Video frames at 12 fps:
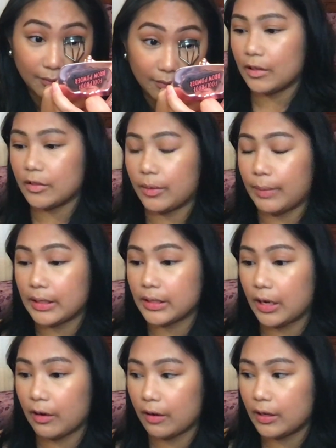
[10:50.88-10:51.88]
So
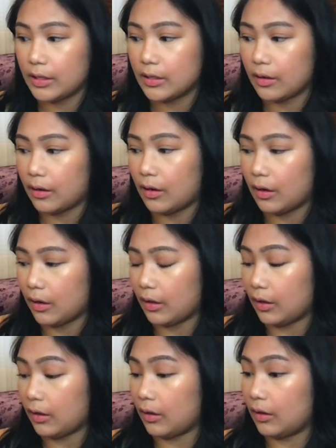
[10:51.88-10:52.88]
mascara is on,
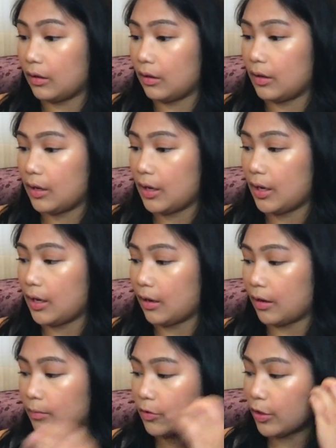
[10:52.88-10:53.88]
and now
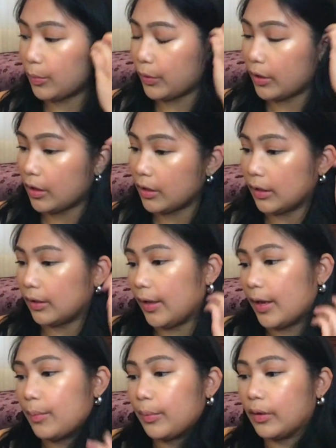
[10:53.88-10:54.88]
I'm just gonna put on a
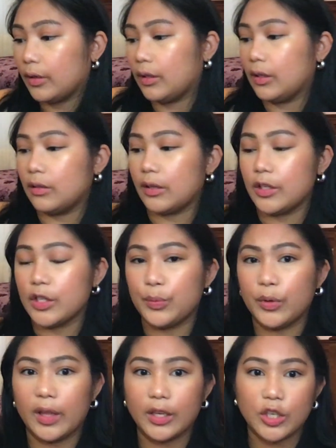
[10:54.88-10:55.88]
lip. Usually I just
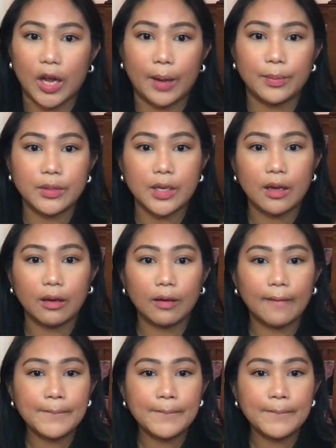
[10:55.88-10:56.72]
put like chapstick